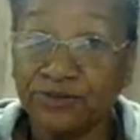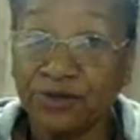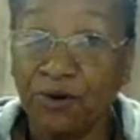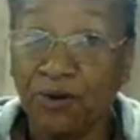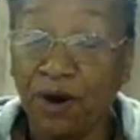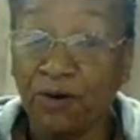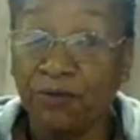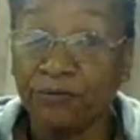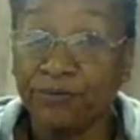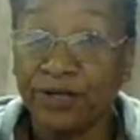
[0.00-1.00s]

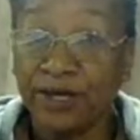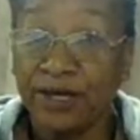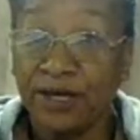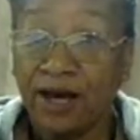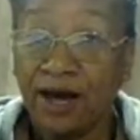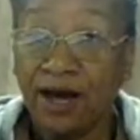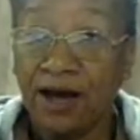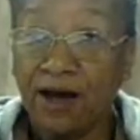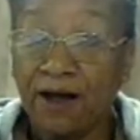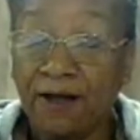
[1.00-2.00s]
on
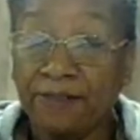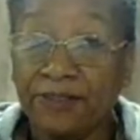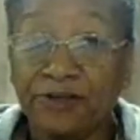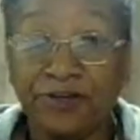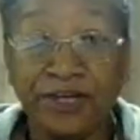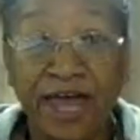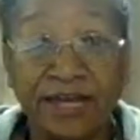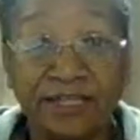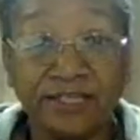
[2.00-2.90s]
the United